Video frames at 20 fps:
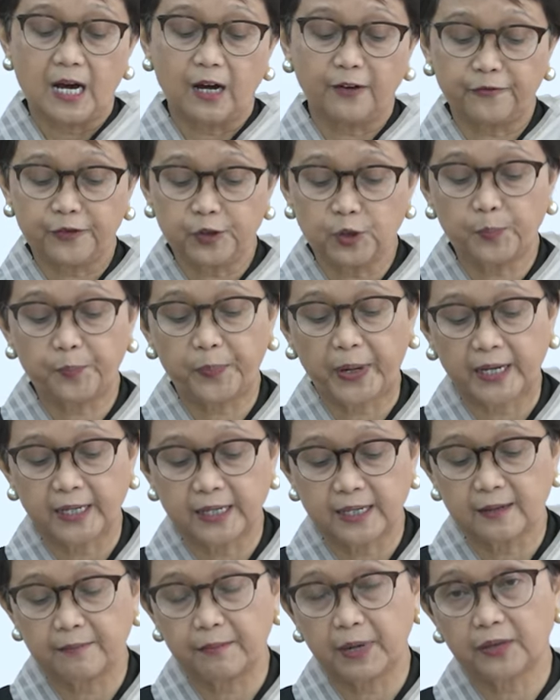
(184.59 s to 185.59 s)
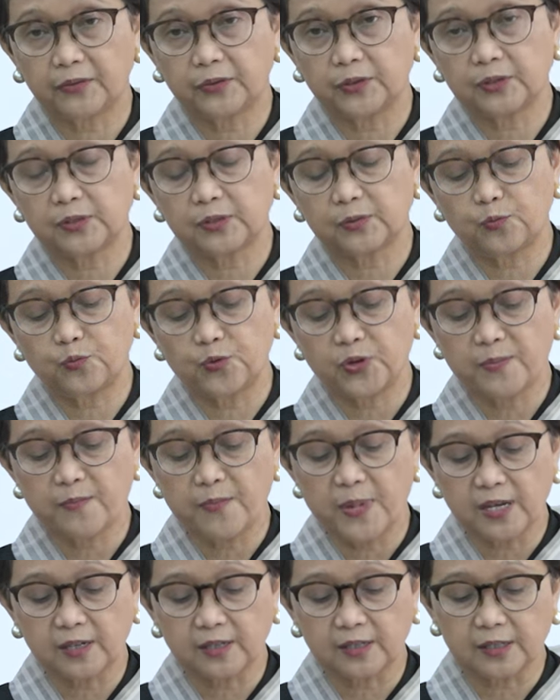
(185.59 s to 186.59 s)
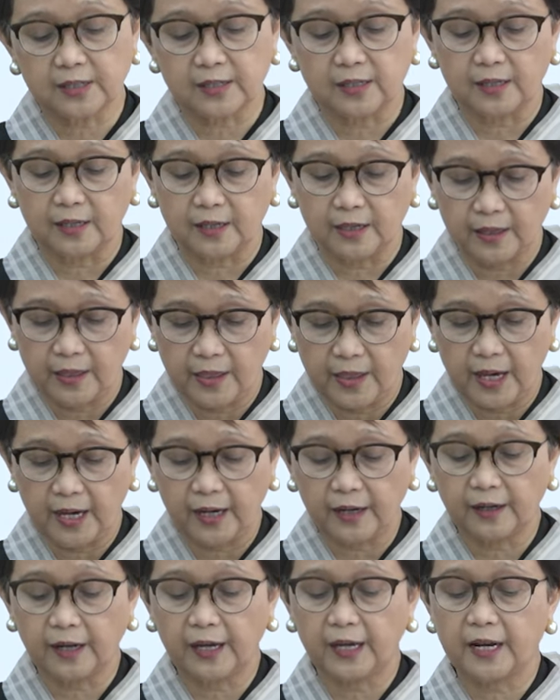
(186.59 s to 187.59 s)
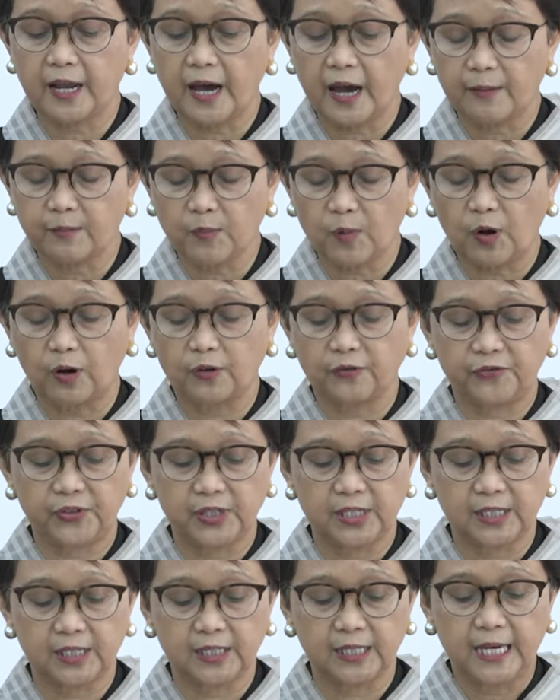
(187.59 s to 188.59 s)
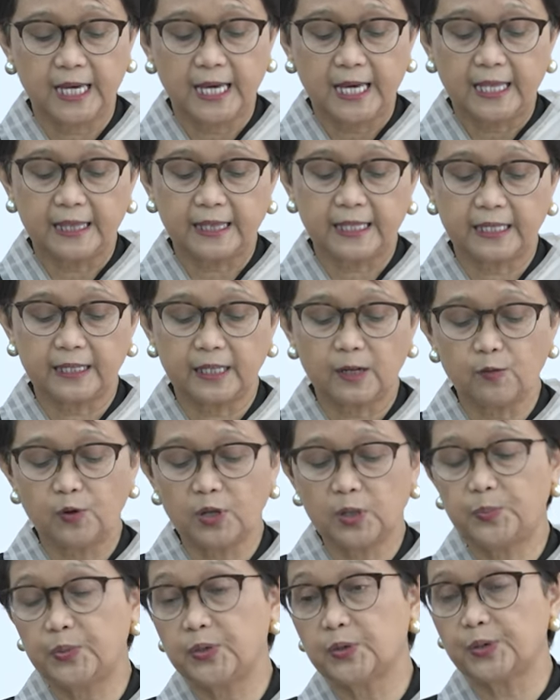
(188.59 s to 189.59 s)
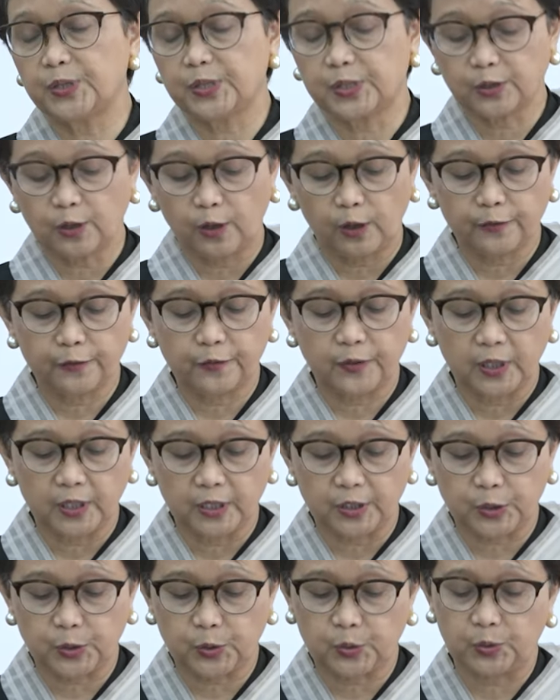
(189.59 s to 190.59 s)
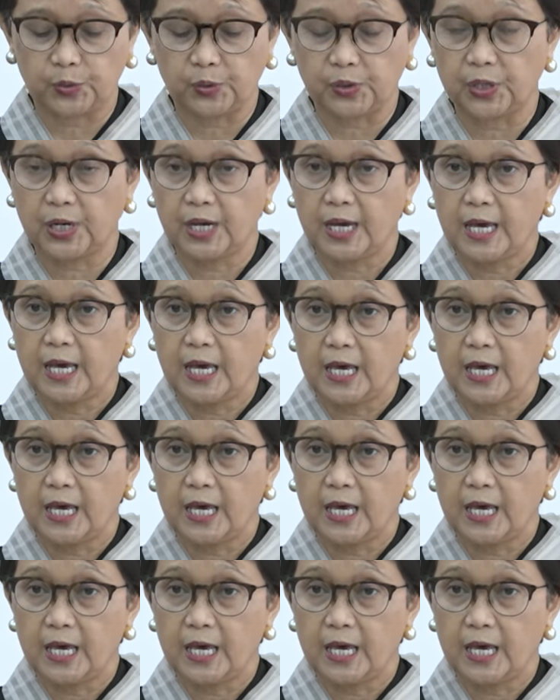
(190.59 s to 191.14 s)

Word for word: A few pending matters remains there, and I'm confident that they will be resolved soon.